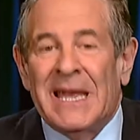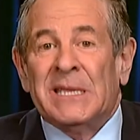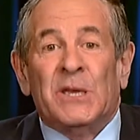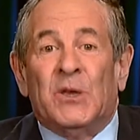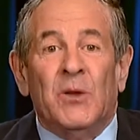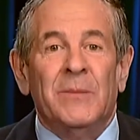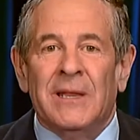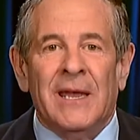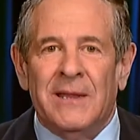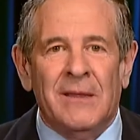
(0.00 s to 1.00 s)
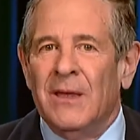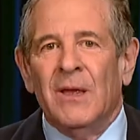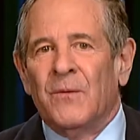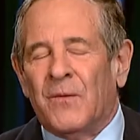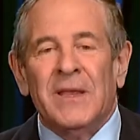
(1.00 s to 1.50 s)
That's accumulated
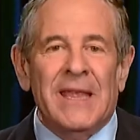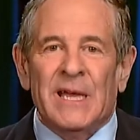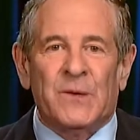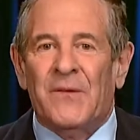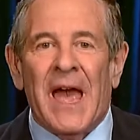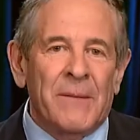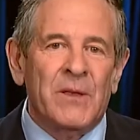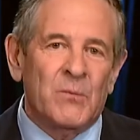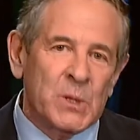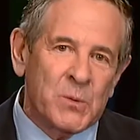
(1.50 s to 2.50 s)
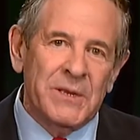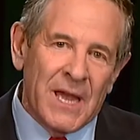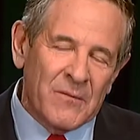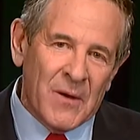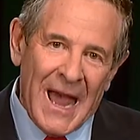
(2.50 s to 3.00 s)
for the next famine, which we
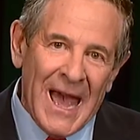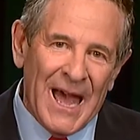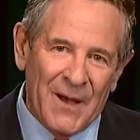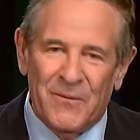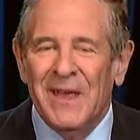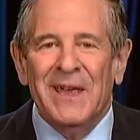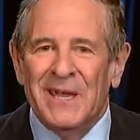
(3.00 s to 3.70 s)
never have.